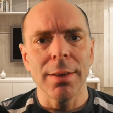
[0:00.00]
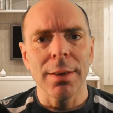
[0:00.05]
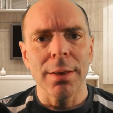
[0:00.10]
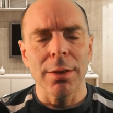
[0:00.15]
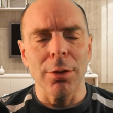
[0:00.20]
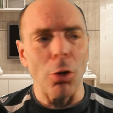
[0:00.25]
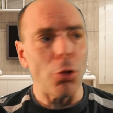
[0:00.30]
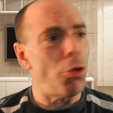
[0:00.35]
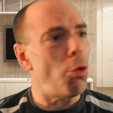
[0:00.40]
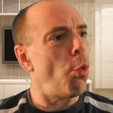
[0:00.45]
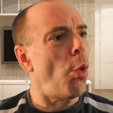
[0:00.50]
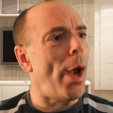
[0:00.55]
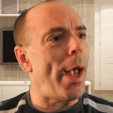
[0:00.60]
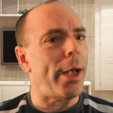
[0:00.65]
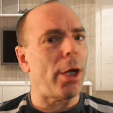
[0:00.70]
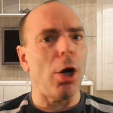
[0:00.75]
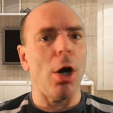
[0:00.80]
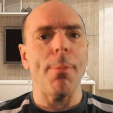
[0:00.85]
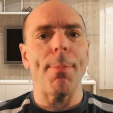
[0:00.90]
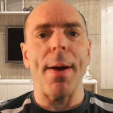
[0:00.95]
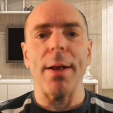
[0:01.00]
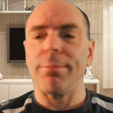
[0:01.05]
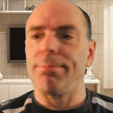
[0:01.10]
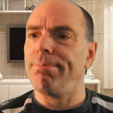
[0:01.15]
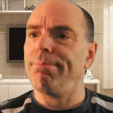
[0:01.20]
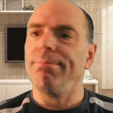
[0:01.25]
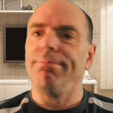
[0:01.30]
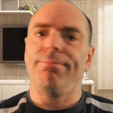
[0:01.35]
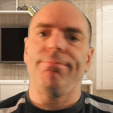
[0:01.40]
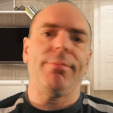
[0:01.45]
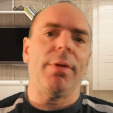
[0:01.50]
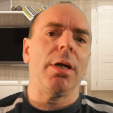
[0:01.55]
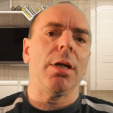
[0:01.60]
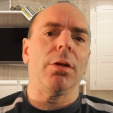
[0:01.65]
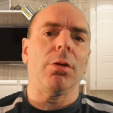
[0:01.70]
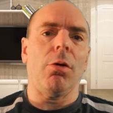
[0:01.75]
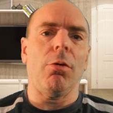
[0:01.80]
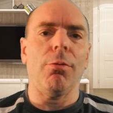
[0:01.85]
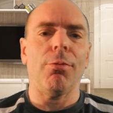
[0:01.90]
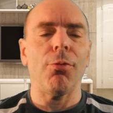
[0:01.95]
Now you wake up at, I
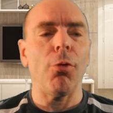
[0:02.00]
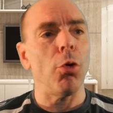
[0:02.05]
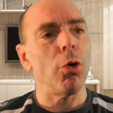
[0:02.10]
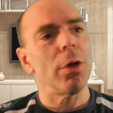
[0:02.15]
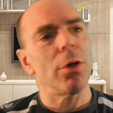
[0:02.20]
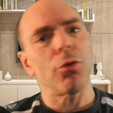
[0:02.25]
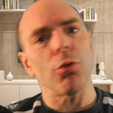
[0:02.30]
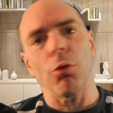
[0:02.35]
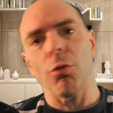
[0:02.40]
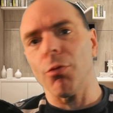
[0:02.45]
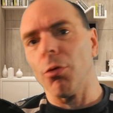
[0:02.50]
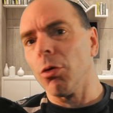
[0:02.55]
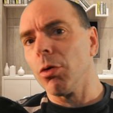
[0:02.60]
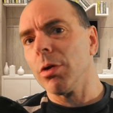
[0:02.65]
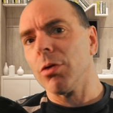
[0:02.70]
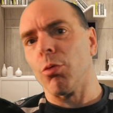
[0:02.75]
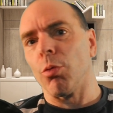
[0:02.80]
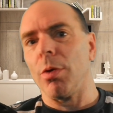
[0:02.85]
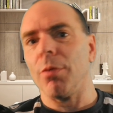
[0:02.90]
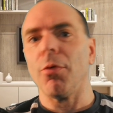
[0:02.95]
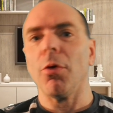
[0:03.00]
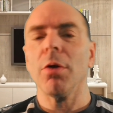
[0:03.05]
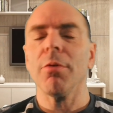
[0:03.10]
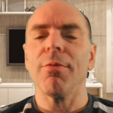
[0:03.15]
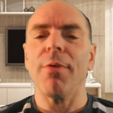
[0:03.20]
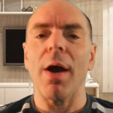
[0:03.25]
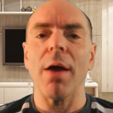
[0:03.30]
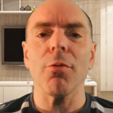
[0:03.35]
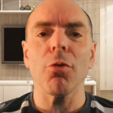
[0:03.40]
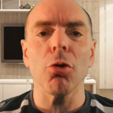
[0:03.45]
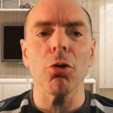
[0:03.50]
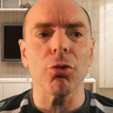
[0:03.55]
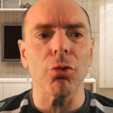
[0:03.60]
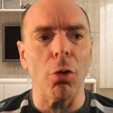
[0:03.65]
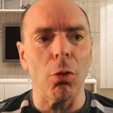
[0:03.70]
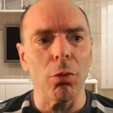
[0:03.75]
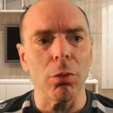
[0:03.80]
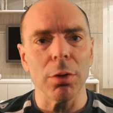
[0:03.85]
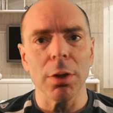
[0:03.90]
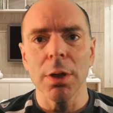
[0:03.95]
don't know, 42, 43, 45 years
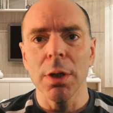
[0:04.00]
old,